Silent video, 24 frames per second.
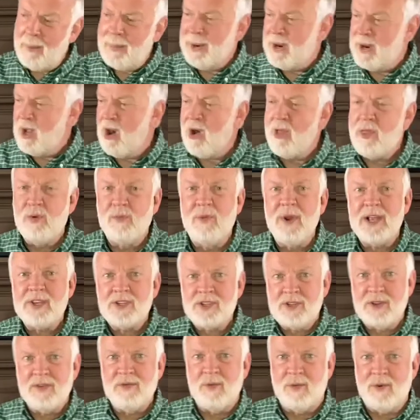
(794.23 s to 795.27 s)
And all the rest
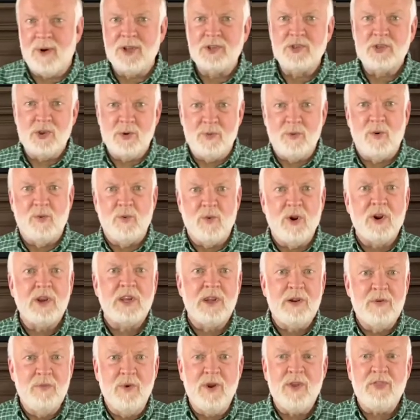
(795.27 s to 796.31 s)
of the ones who were
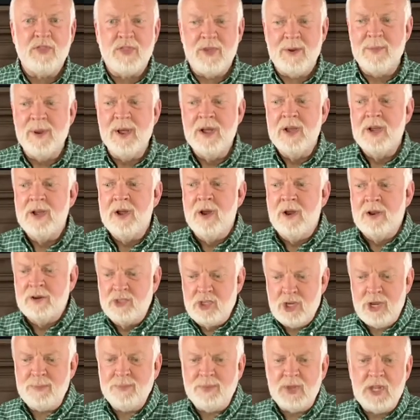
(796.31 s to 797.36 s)
working with them
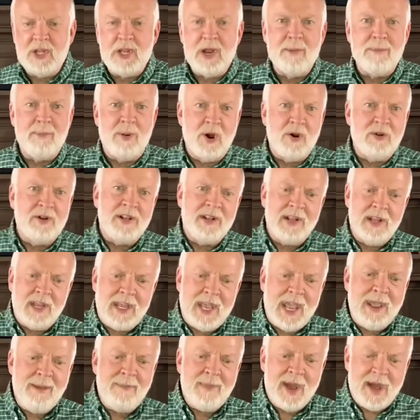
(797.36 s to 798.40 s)
jumped in their boat and they
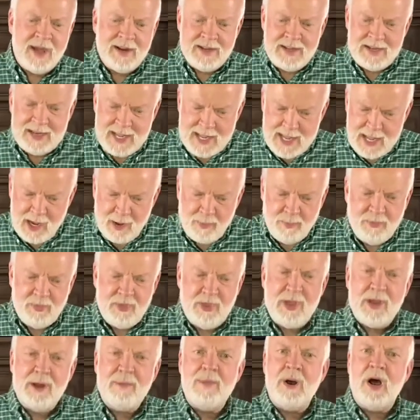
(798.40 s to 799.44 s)
came out and they helped
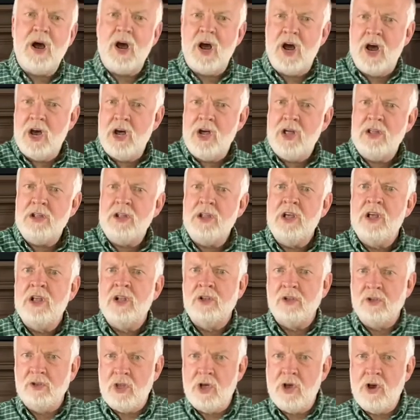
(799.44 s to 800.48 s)
them
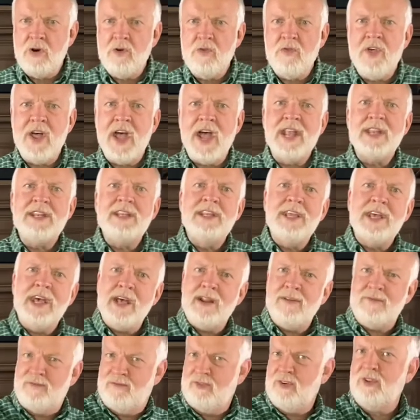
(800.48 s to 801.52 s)
unload that
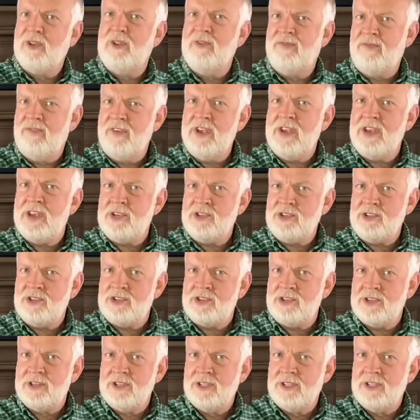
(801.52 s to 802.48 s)
net full of fish